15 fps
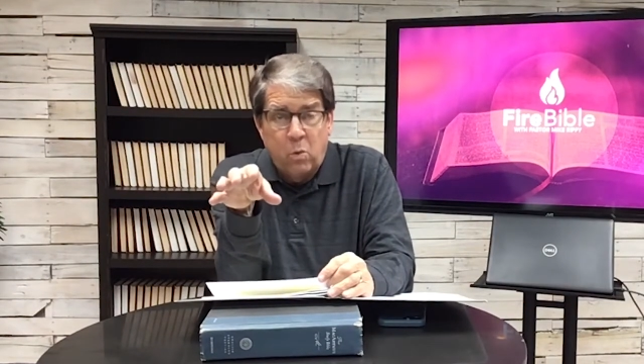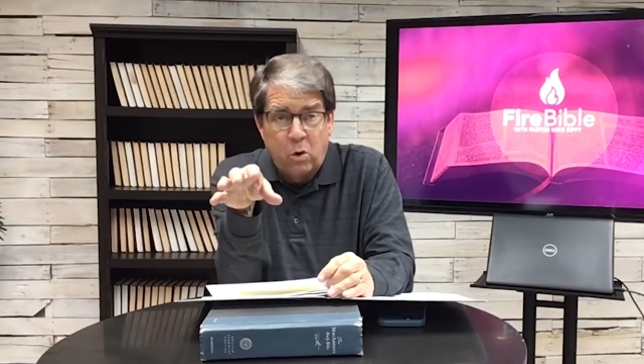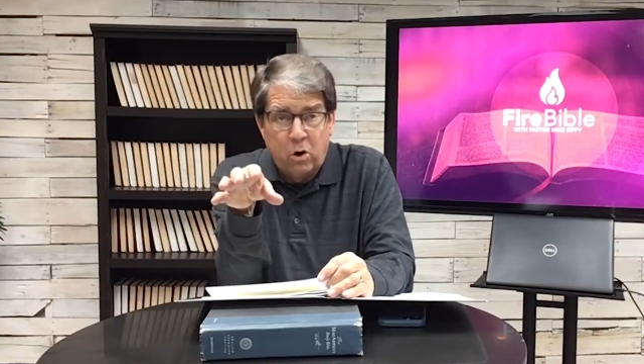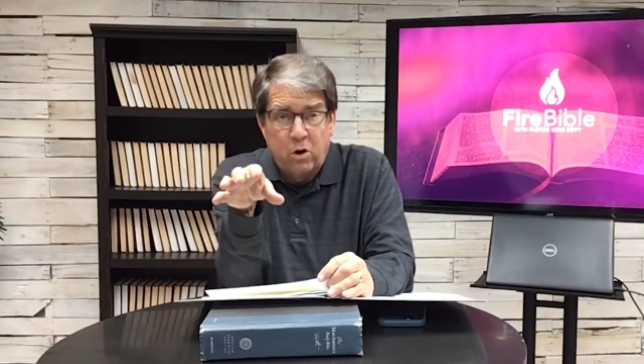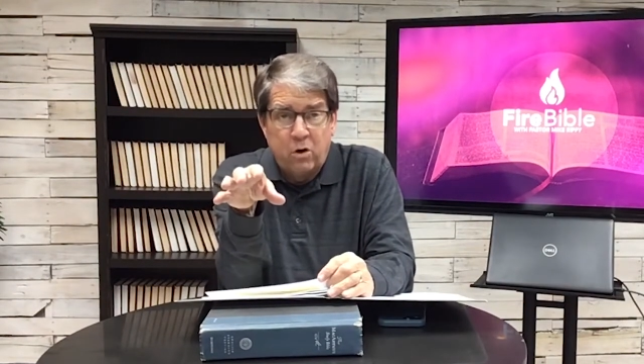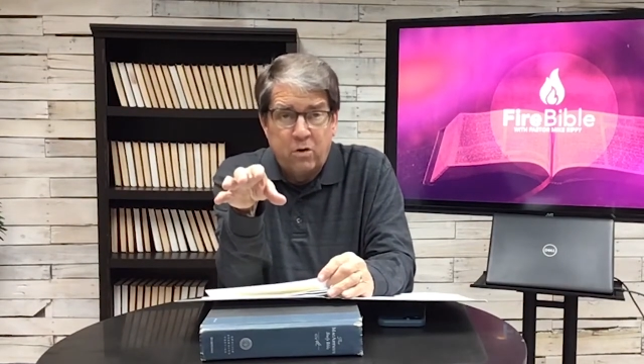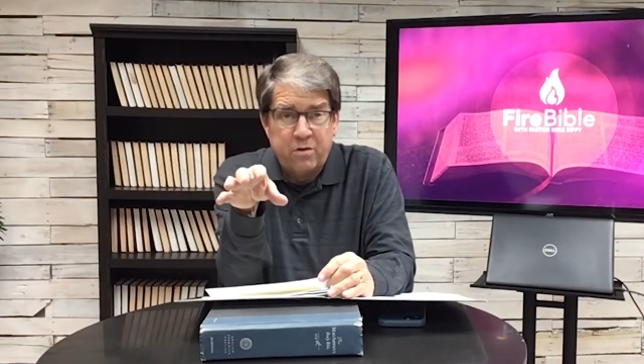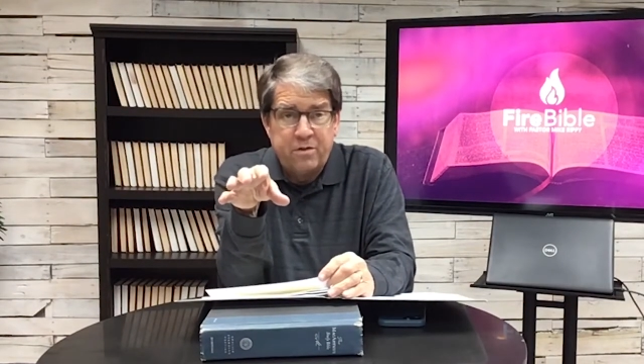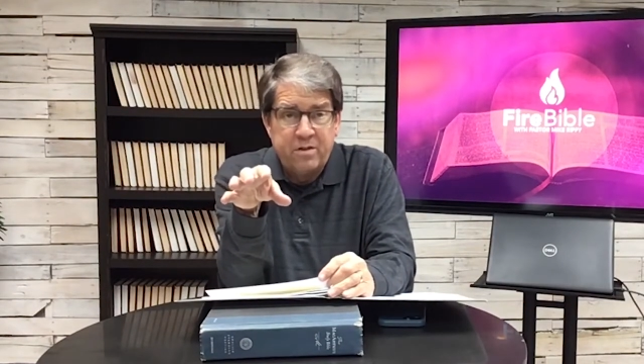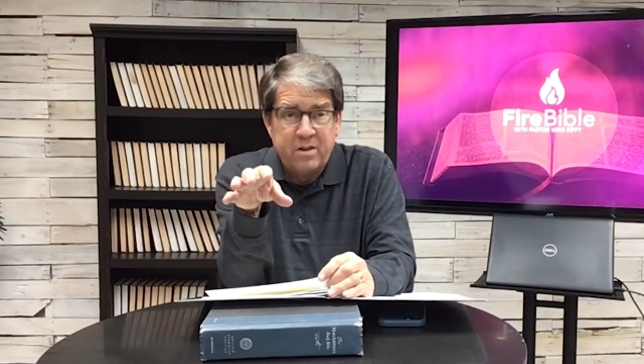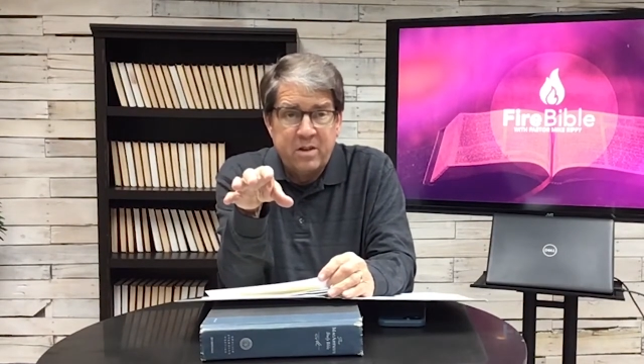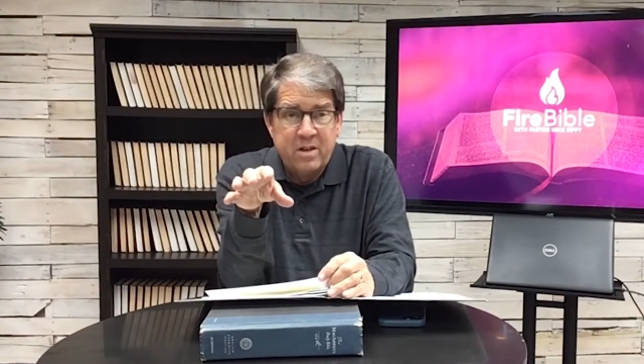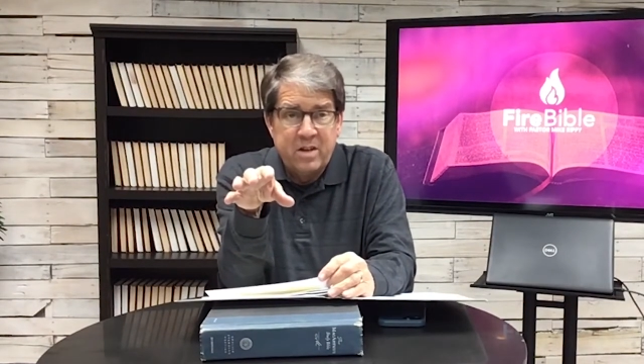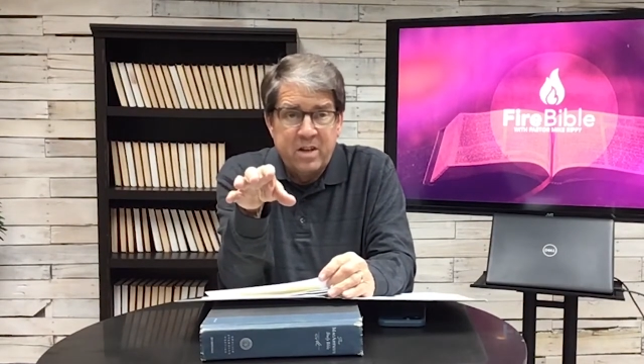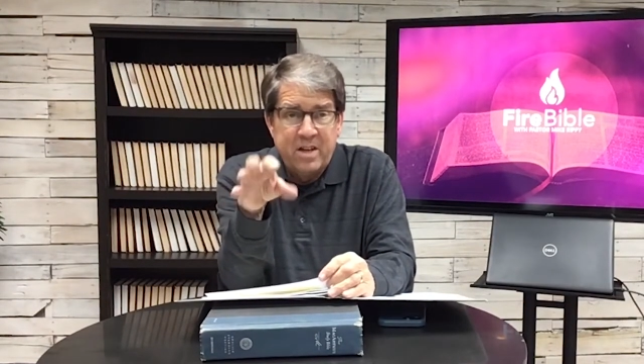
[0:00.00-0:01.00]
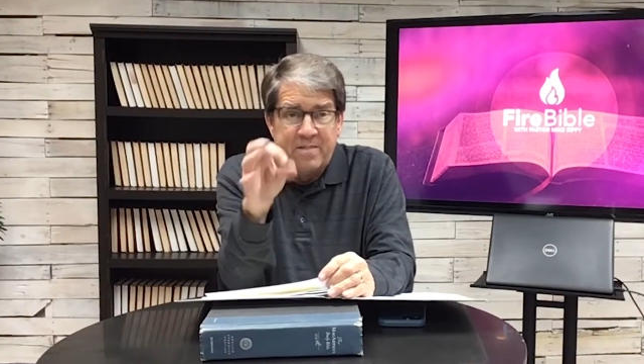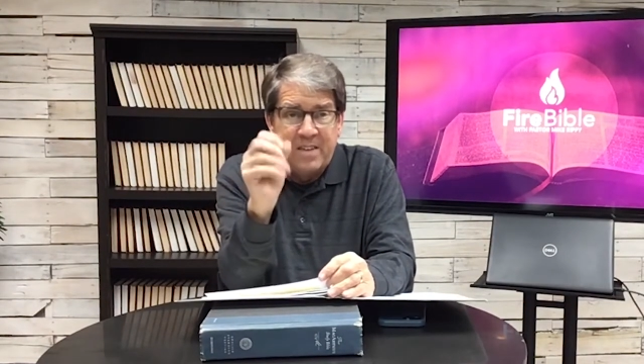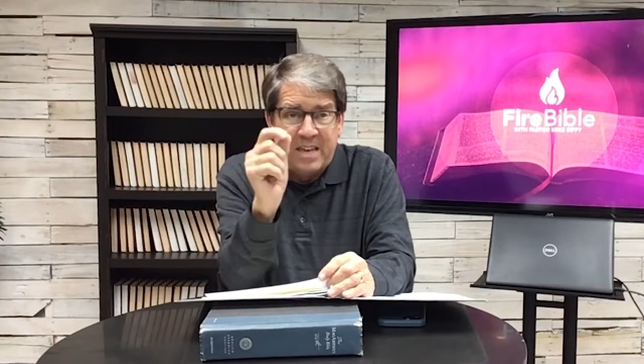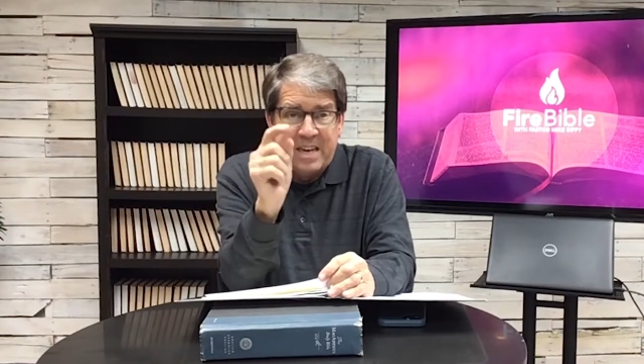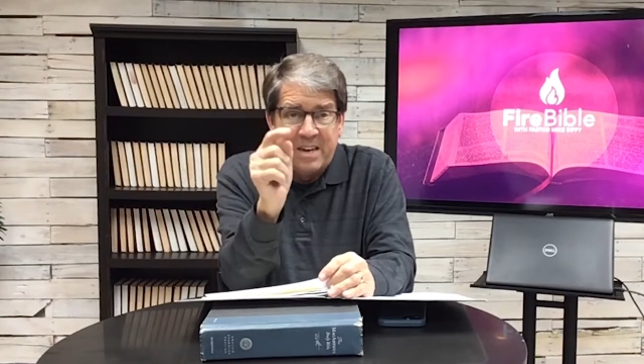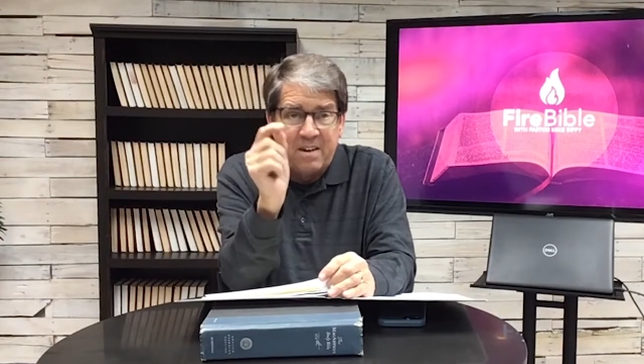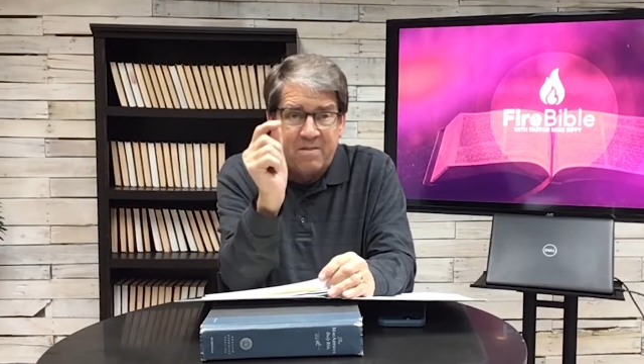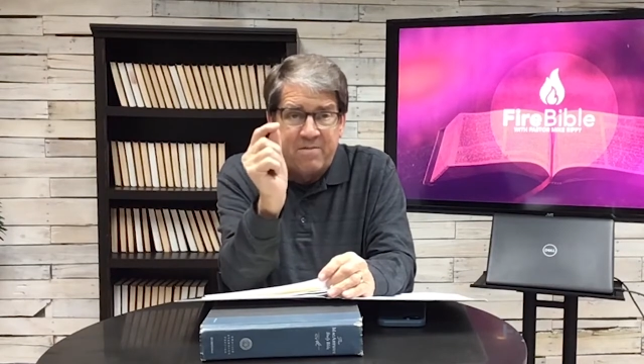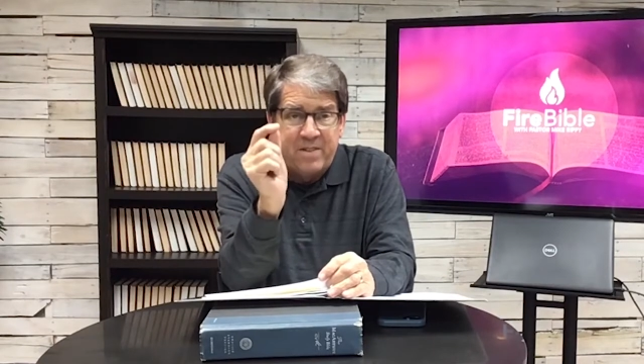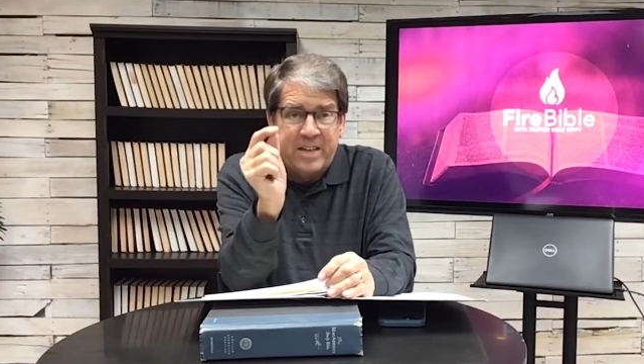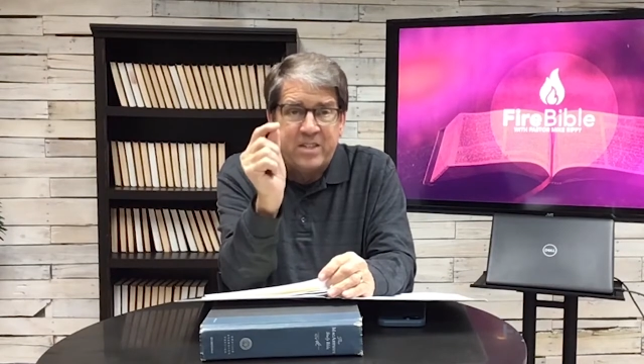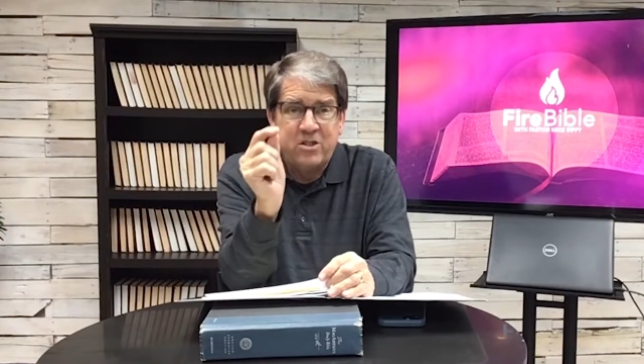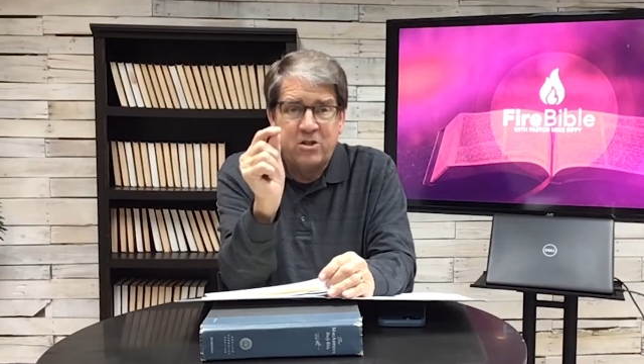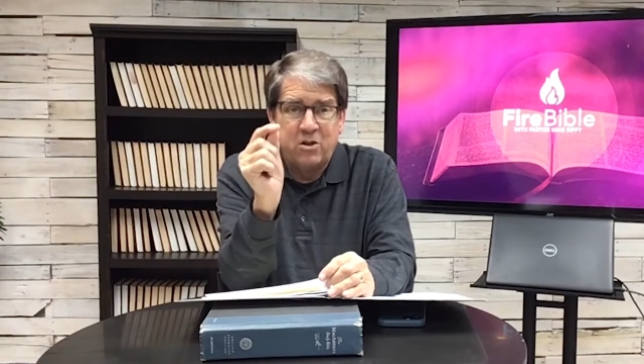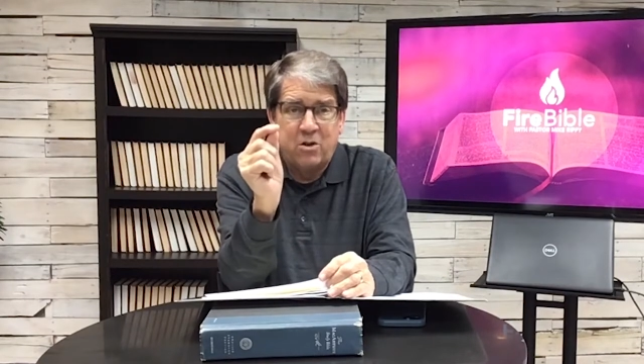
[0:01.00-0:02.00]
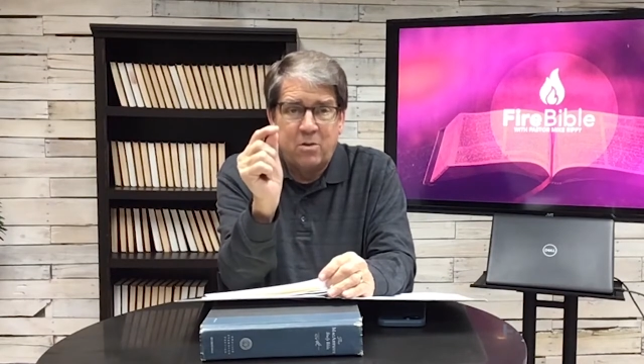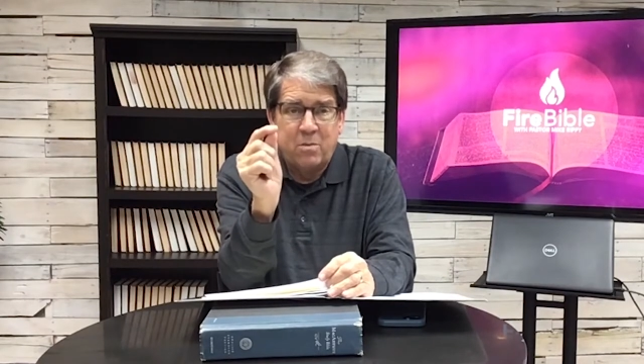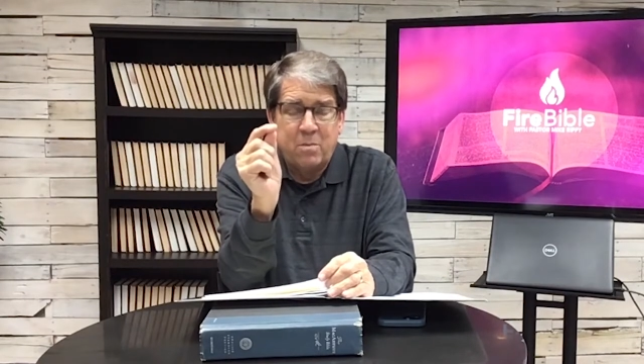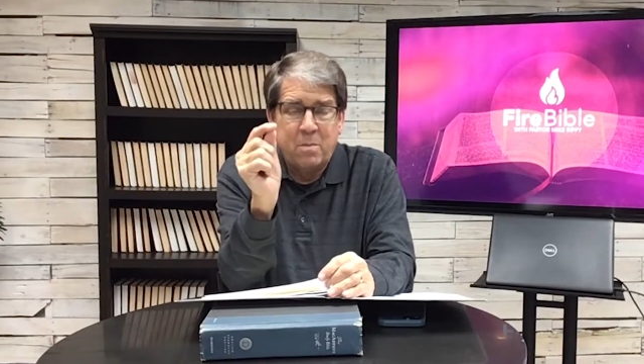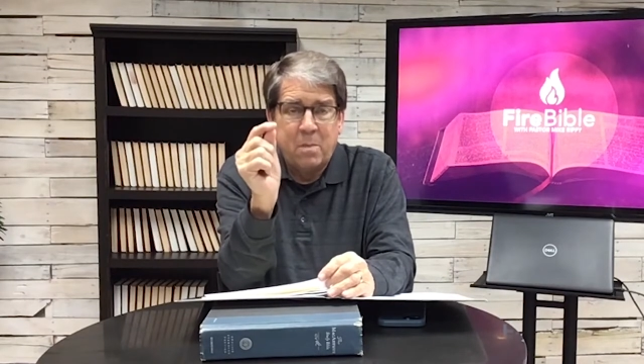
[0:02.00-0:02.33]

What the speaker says: world, the individual,